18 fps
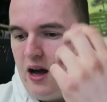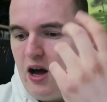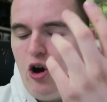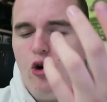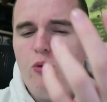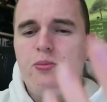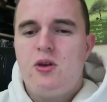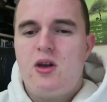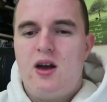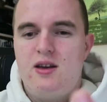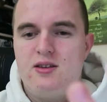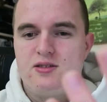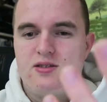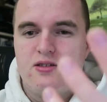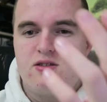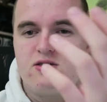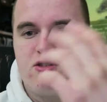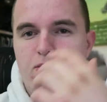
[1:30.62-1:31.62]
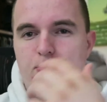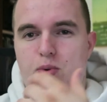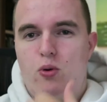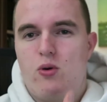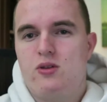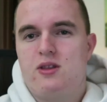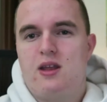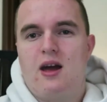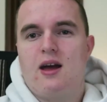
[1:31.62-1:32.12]
I hope you guys
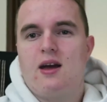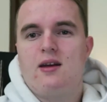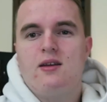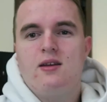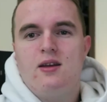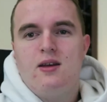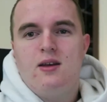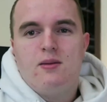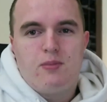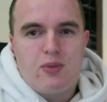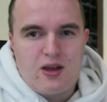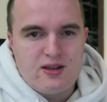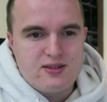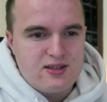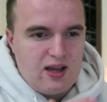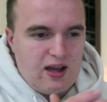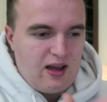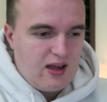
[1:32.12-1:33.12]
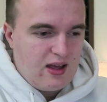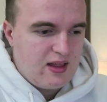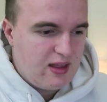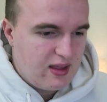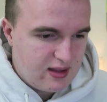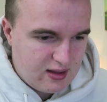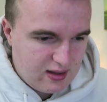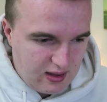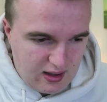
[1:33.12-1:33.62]
support that because, I,
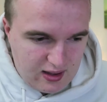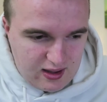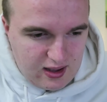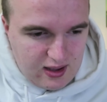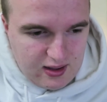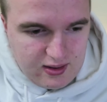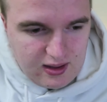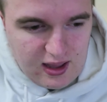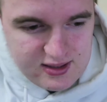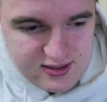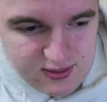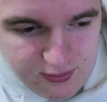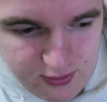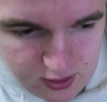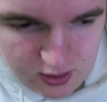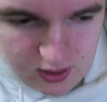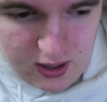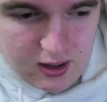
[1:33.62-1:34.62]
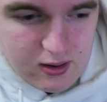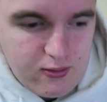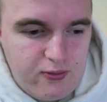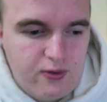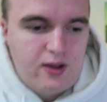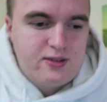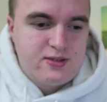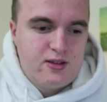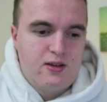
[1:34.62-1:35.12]
like, again, as a
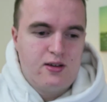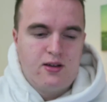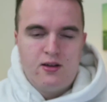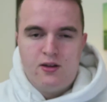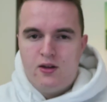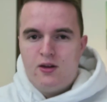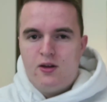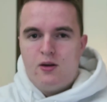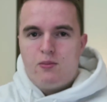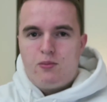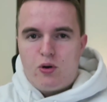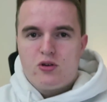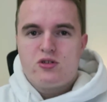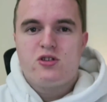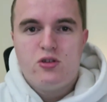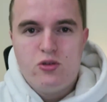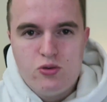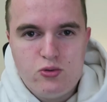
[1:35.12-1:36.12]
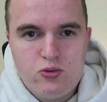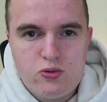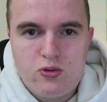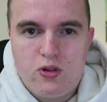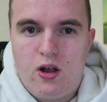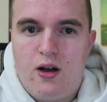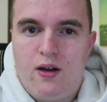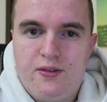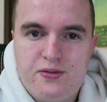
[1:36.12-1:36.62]
videographer, as a person who
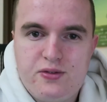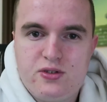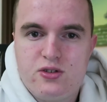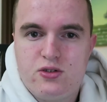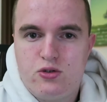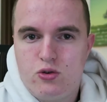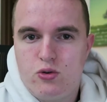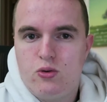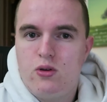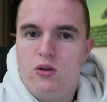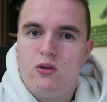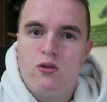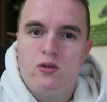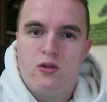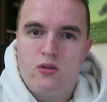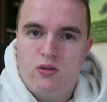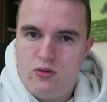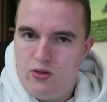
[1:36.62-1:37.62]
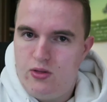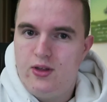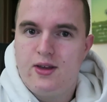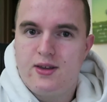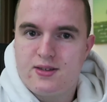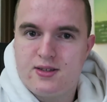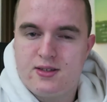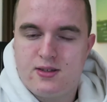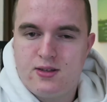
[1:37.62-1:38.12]
loves doing
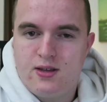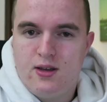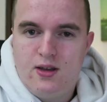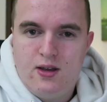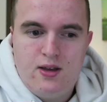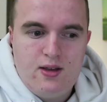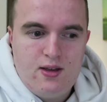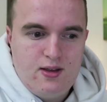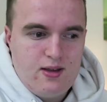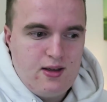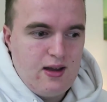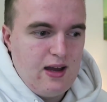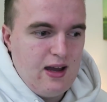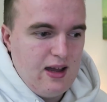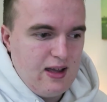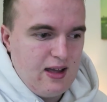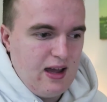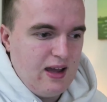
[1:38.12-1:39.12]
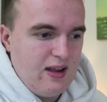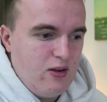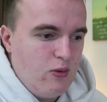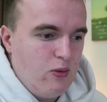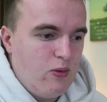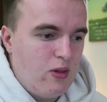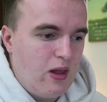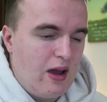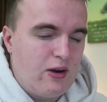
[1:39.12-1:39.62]
this, I, I
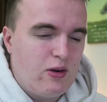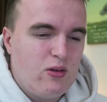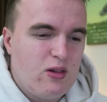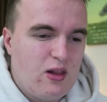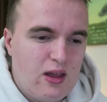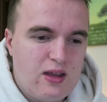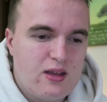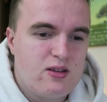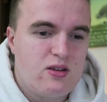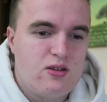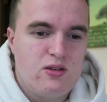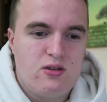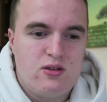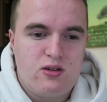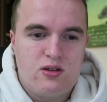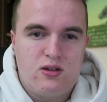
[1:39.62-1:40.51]
don't I don't like